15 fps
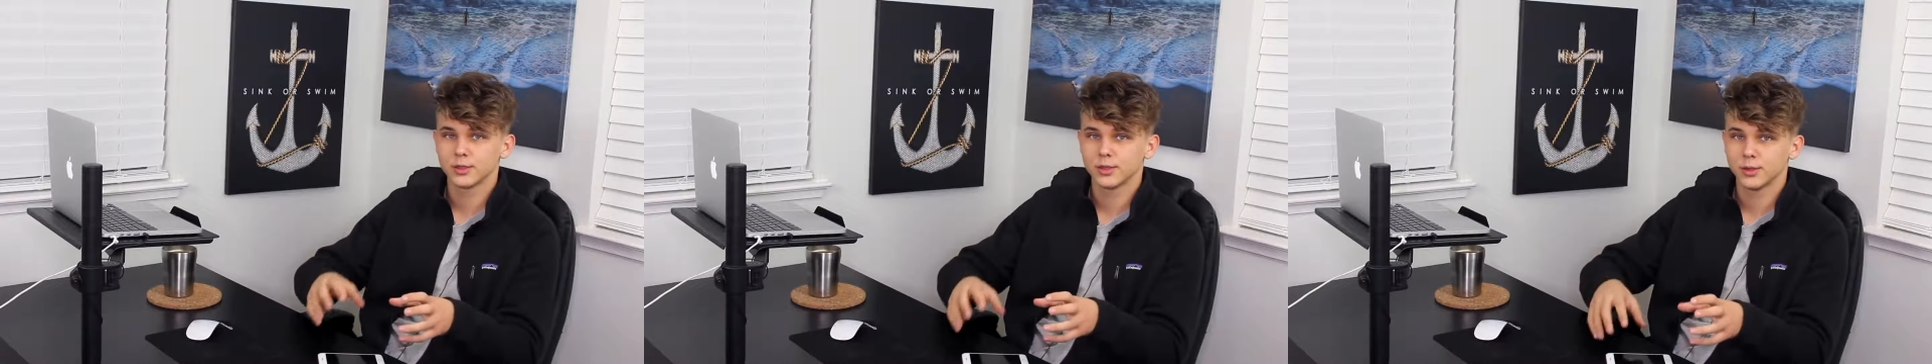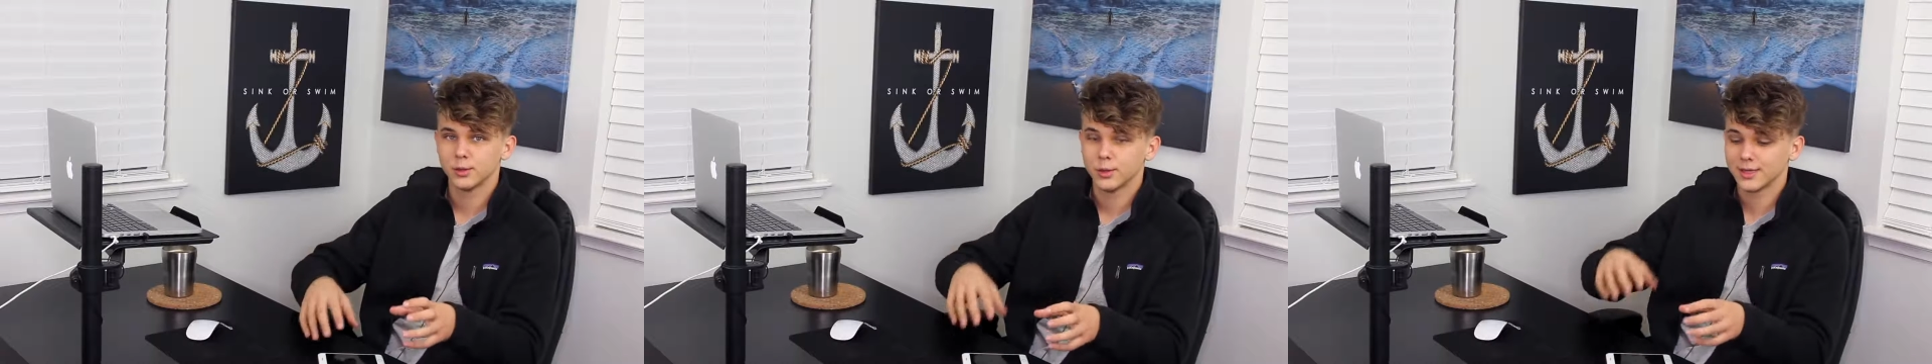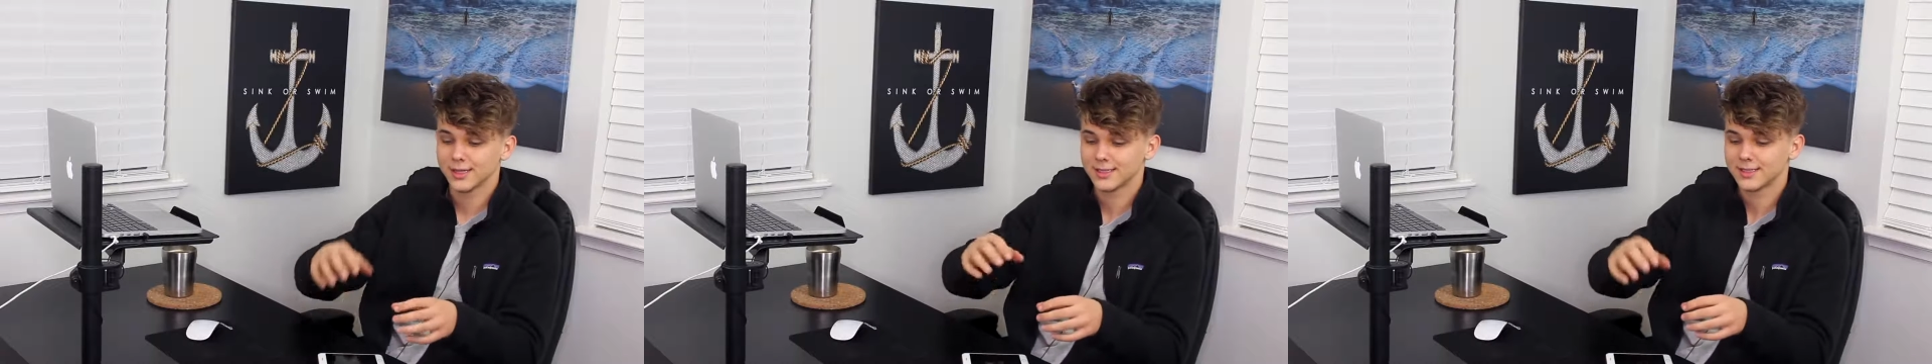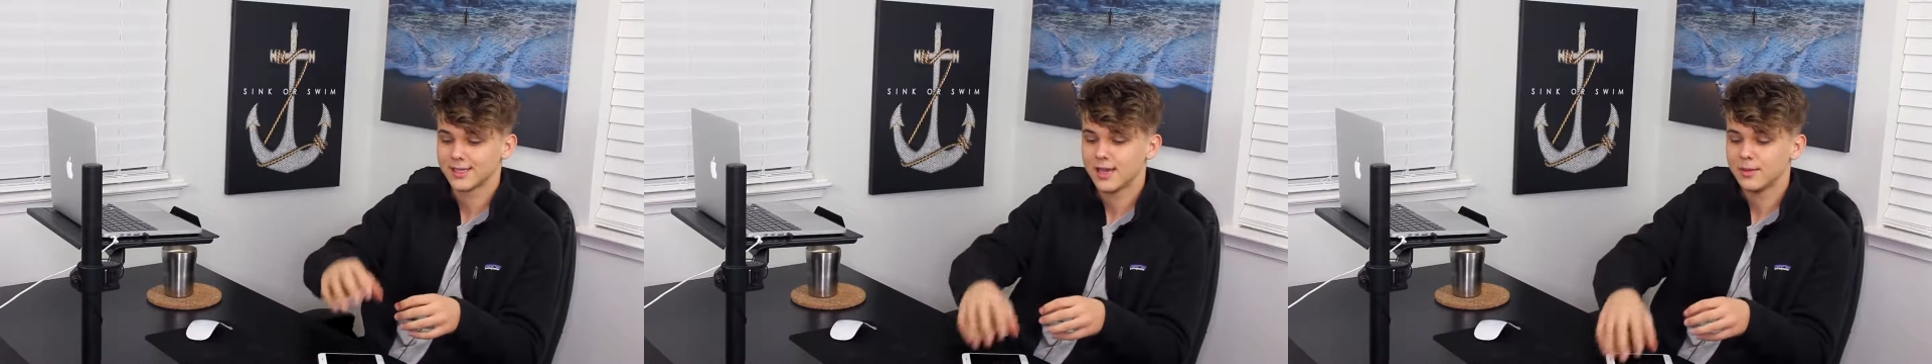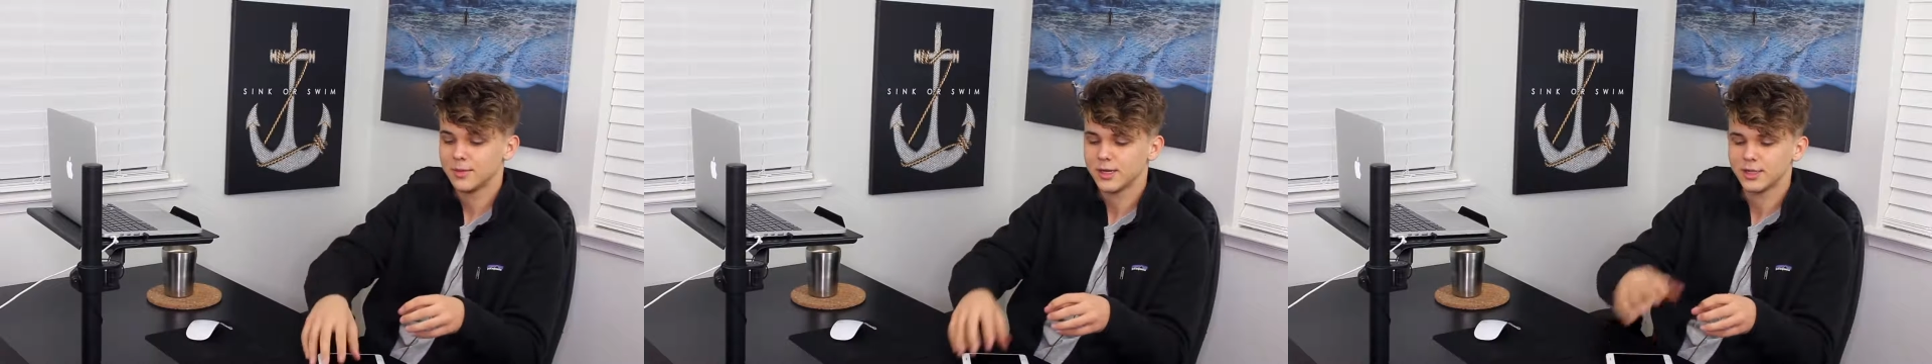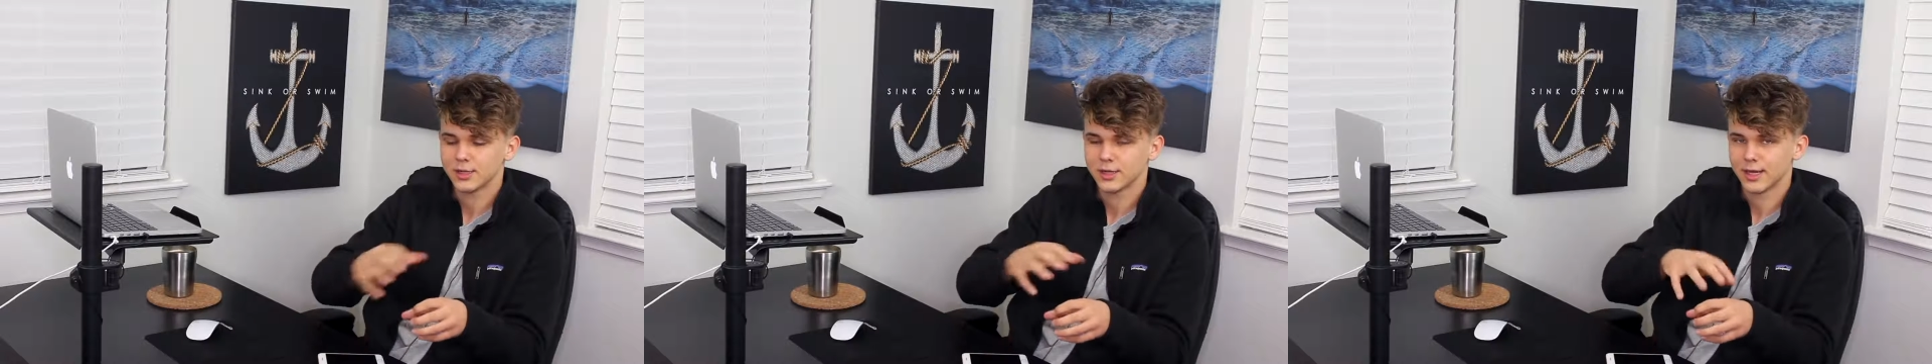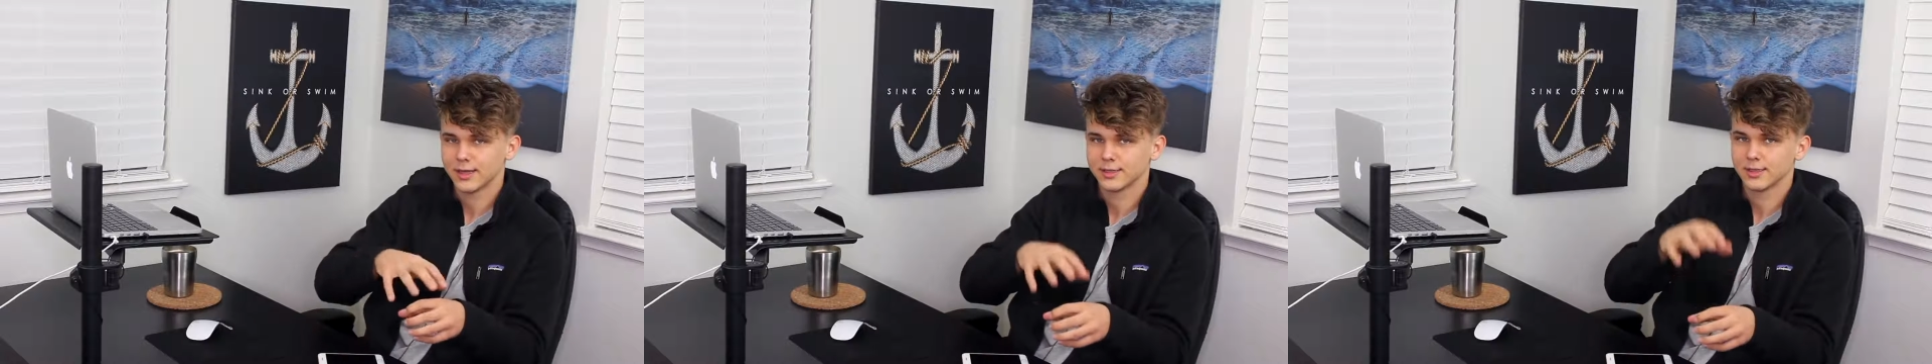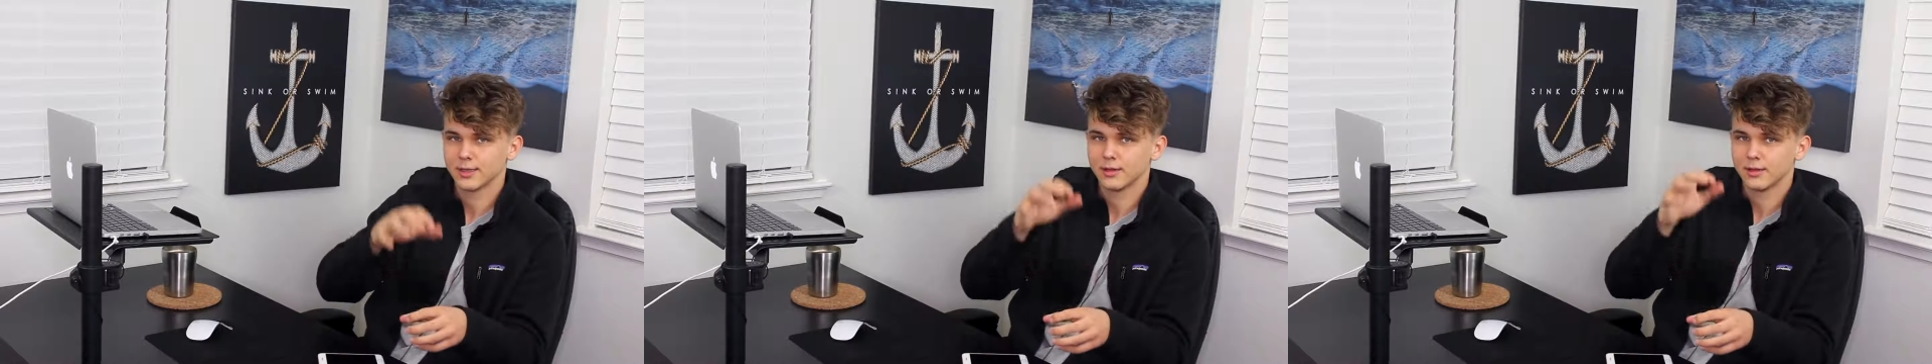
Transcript: two in the same niche as